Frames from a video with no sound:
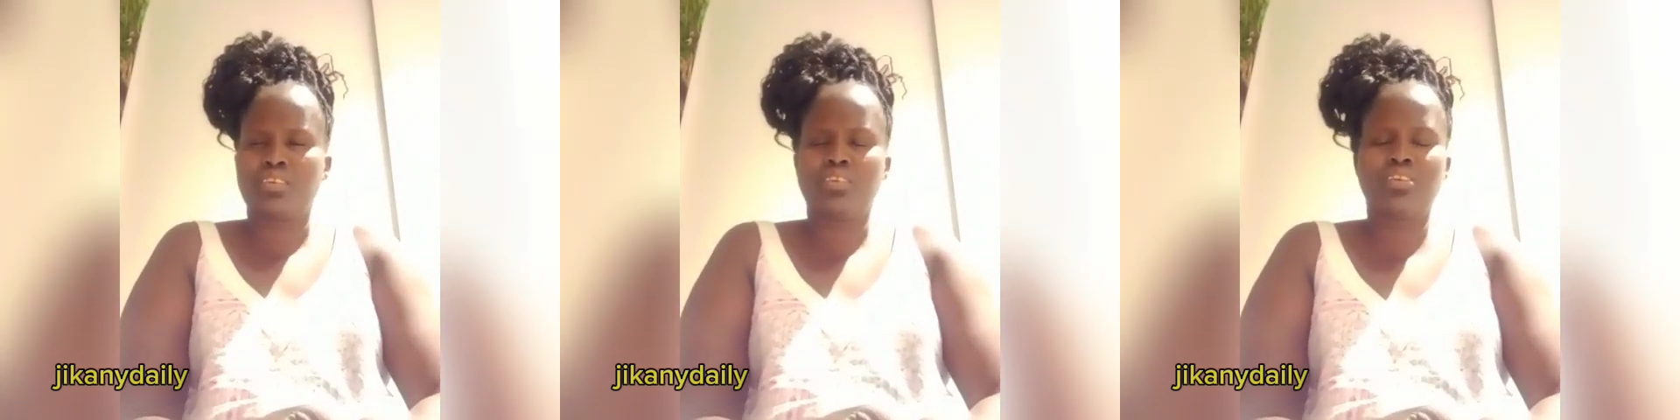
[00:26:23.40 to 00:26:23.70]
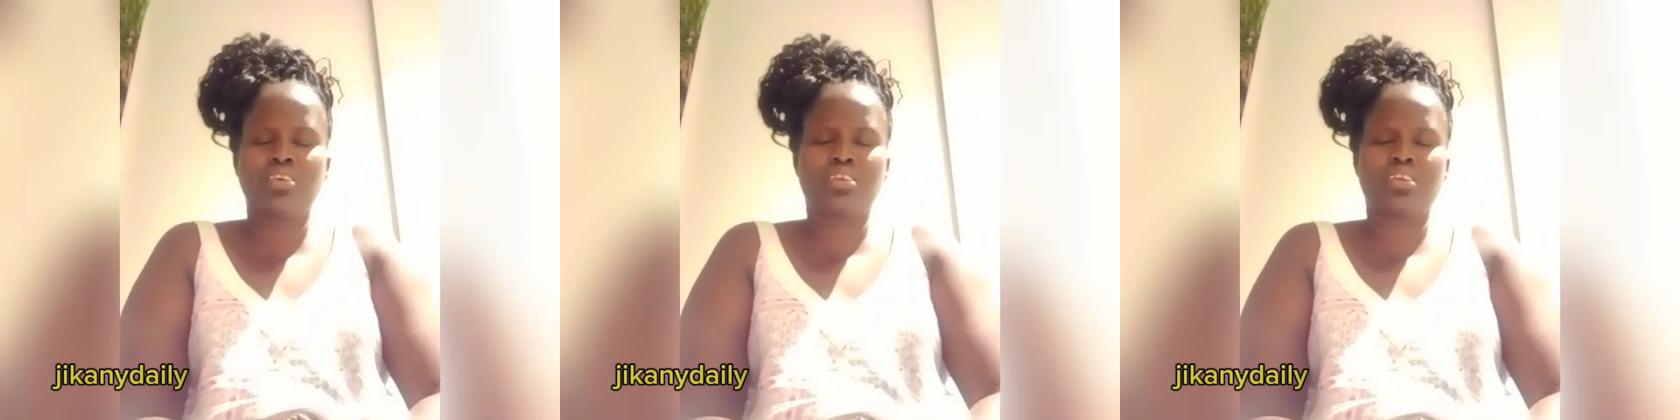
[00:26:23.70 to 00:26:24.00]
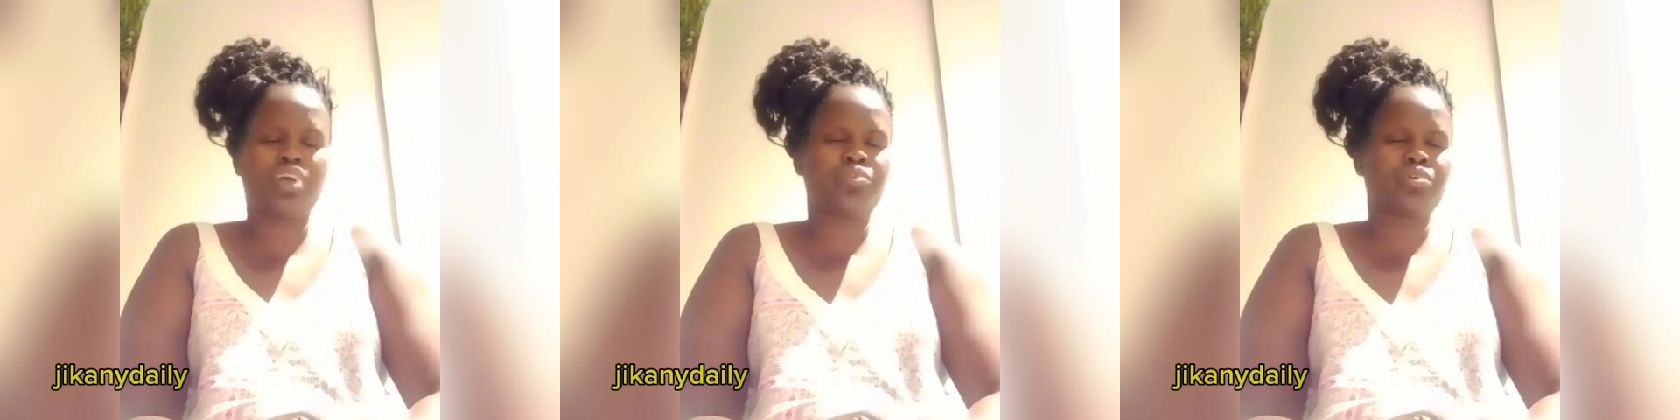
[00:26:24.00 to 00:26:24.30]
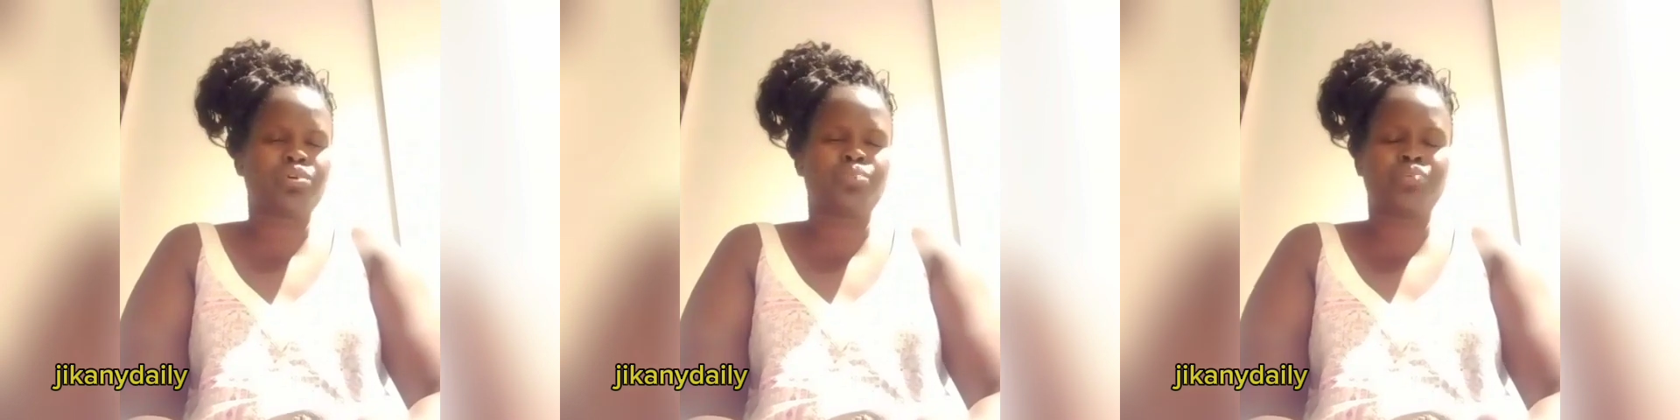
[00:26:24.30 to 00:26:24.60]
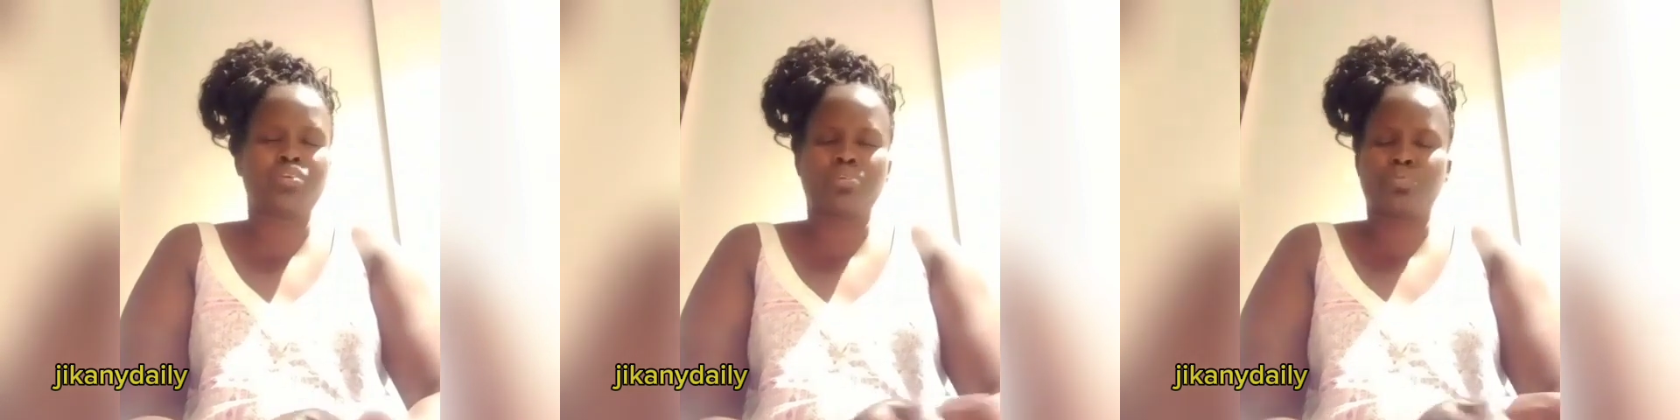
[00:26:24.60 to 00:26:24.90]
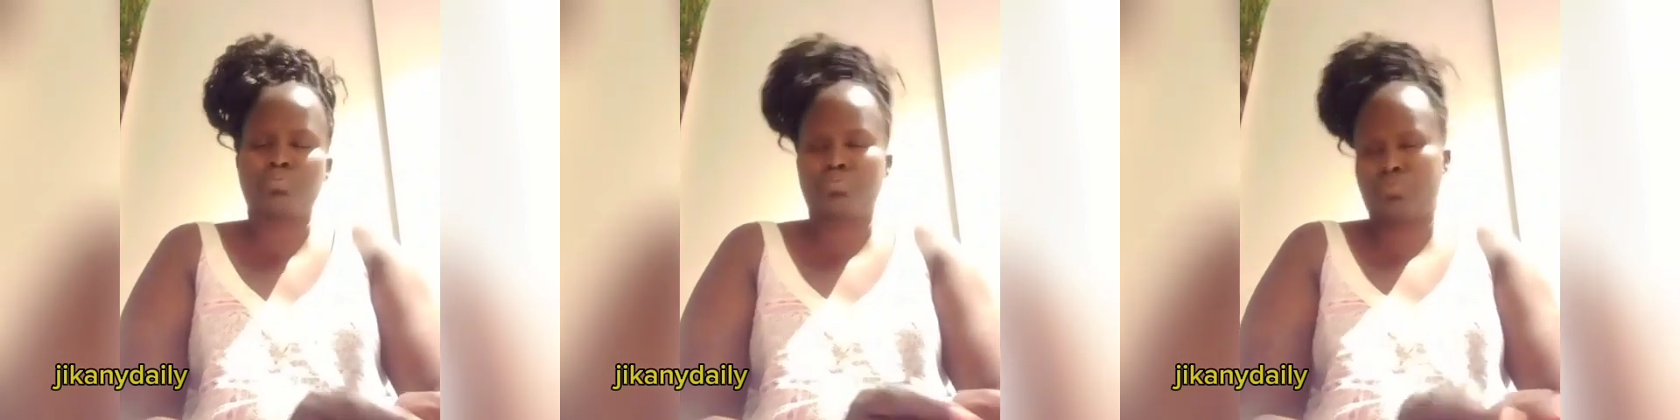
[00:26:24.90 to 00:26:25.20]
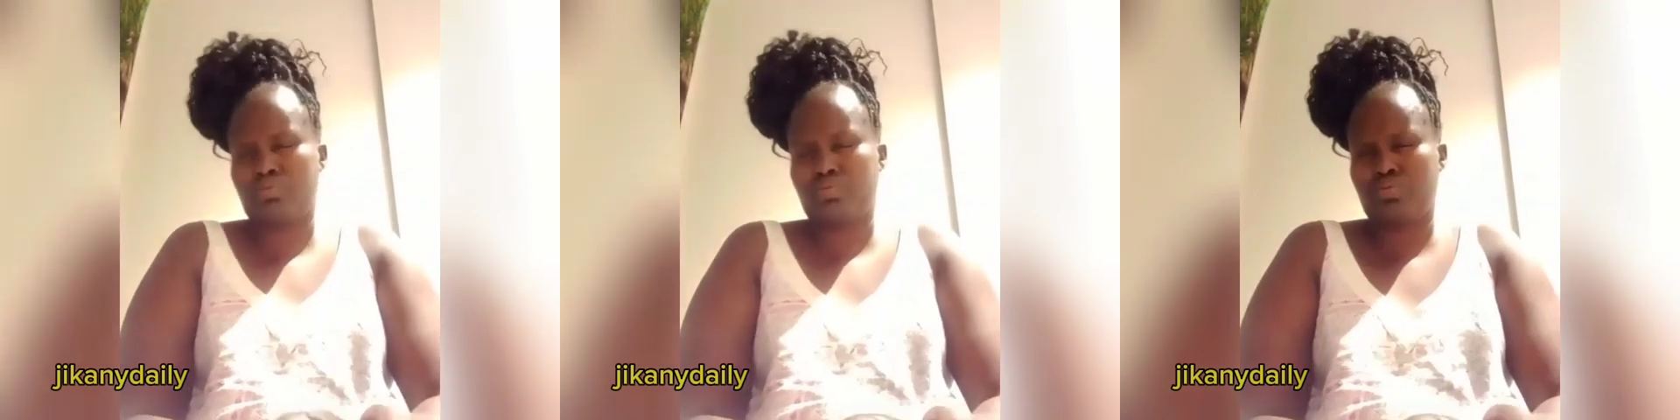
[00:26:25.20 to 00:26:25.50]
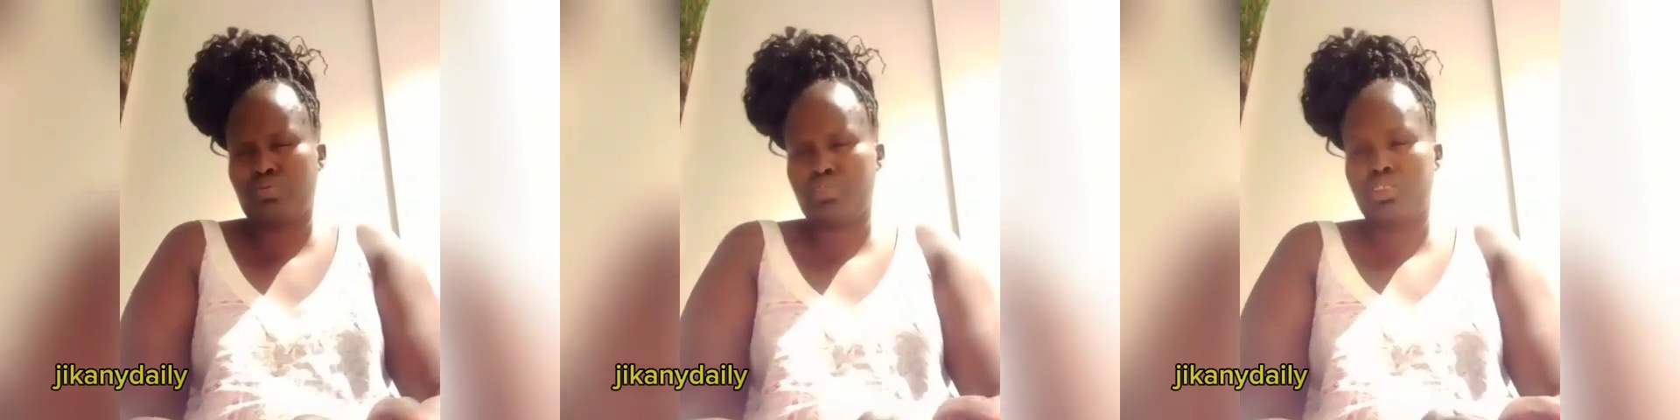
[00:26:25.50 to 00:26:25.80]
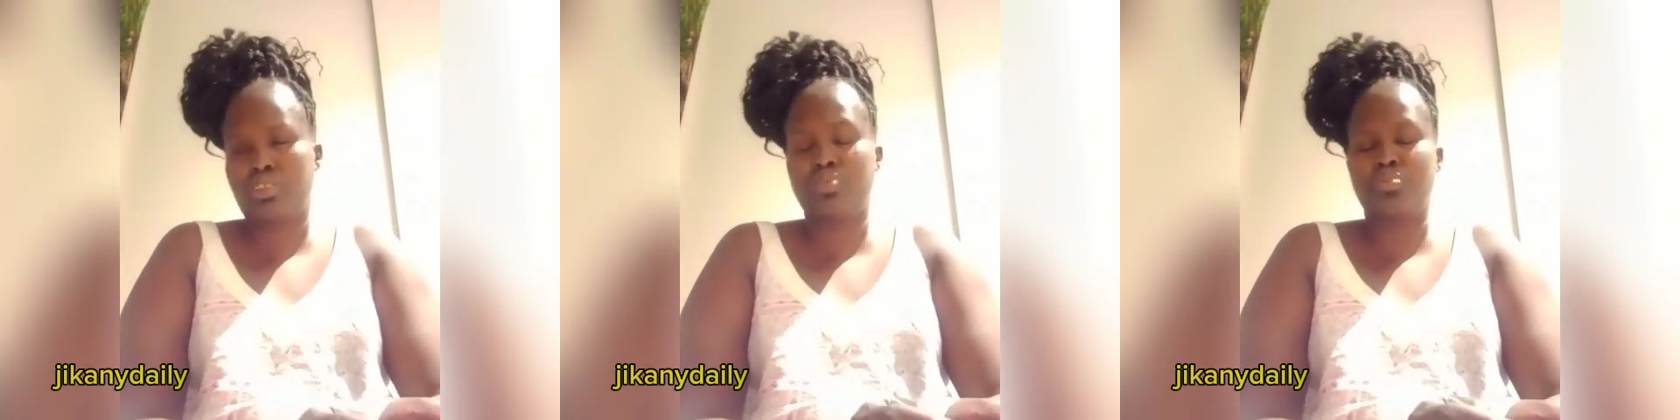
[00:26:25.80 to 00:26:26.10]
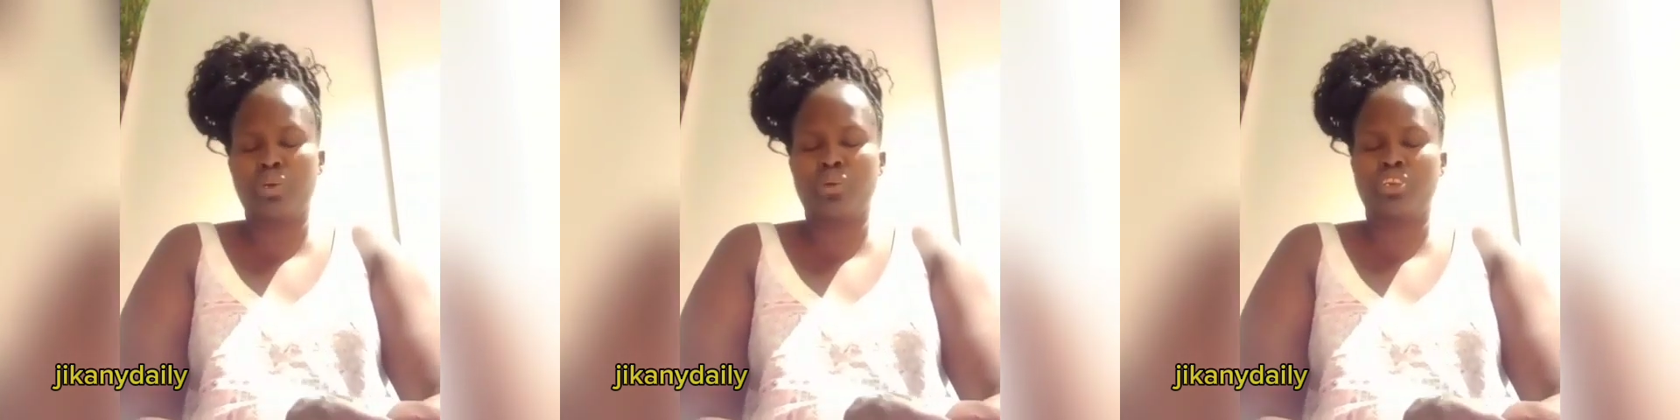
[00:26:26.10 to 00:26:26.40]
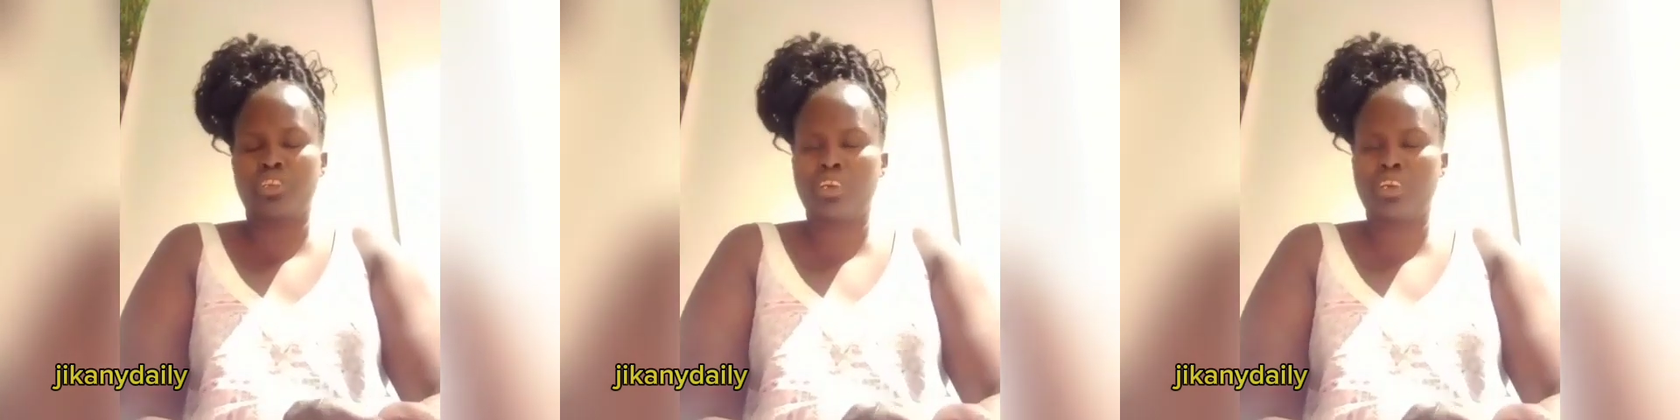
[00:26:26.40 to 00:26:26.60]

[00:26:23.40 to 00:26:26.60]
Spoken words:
Yesterday I was so pissed off. To be honest,